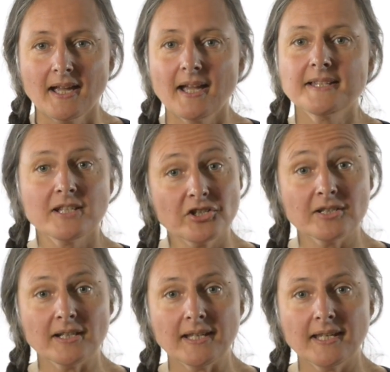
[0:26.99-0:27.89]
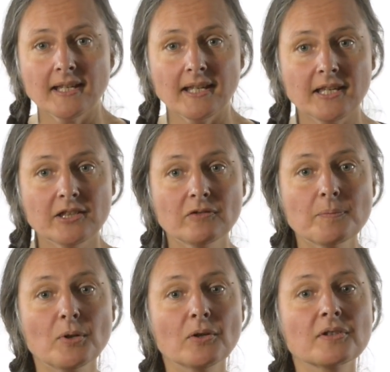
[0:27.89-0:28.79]
Additionally, in the
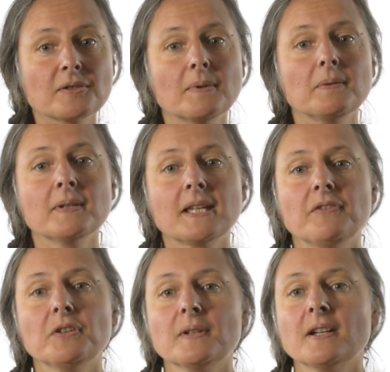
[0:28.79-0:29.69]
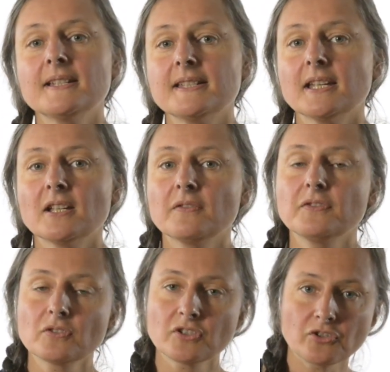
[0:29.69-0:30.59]
report we will give you an idea of
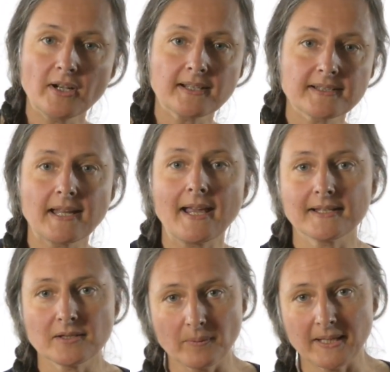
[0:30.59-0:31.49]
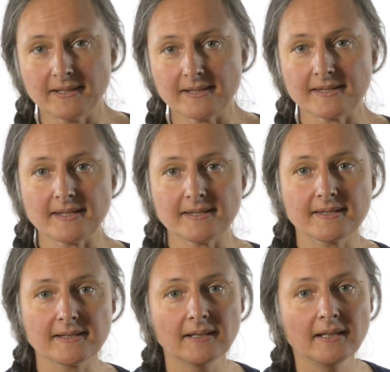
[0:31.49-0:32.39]
your strengths and
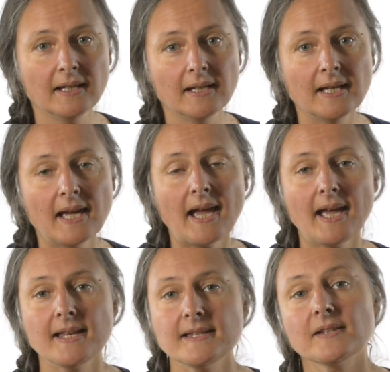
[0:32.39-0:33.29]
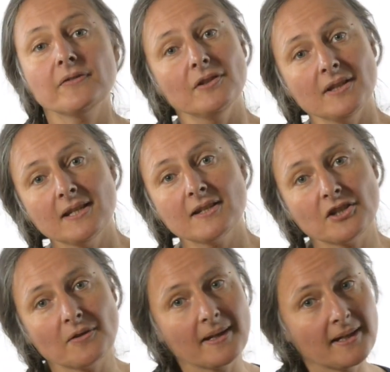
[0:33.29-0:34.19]
weaknesses, and if you need to
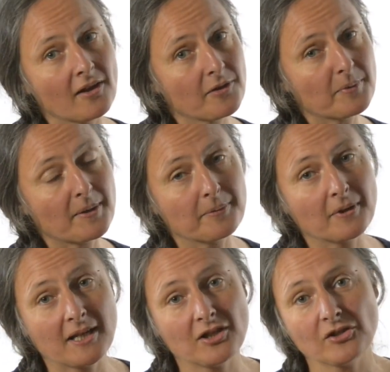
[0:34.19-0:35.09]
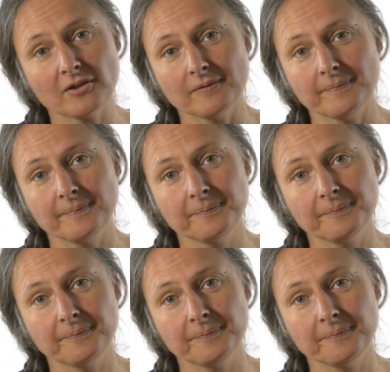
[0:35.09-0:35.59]
do any other preparation.